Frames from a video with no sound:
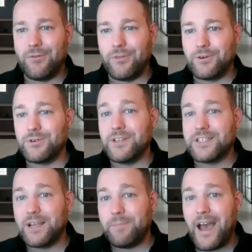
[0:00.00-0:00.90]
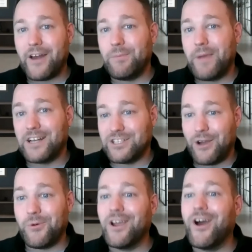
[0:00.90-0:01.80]
they're doing the same pattern matching
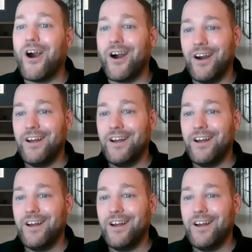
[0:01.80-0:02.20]
that we are.